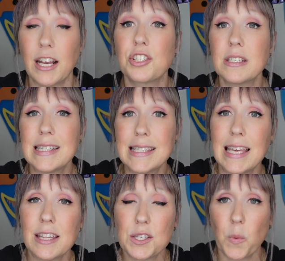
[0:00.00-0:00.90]
actually
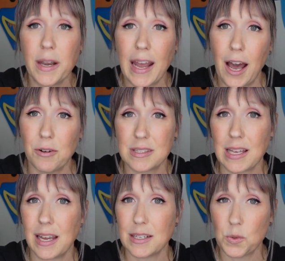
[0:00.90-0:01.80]
see this one
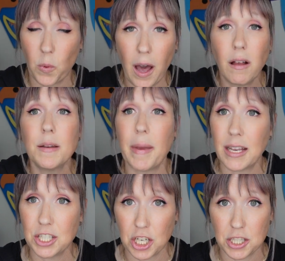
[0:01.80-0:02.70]
outside as well and
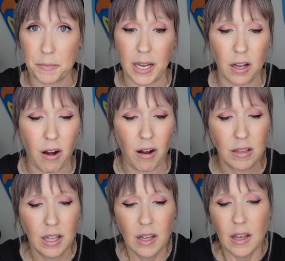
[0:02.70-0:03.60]
make a judgment call.